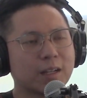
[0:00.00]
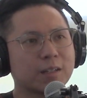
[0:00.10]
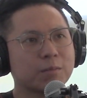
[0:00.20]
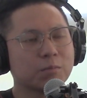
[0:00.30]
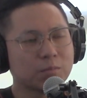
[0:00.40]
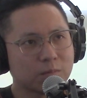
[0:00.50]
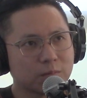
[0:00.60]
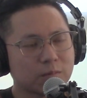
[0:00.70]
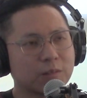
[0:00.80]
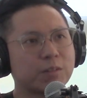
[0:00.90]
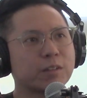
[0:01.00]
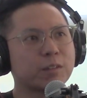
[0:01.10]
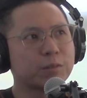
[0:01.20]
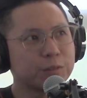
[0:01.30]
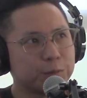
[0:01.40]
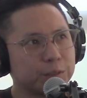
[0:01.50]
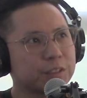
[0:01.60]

I found out a few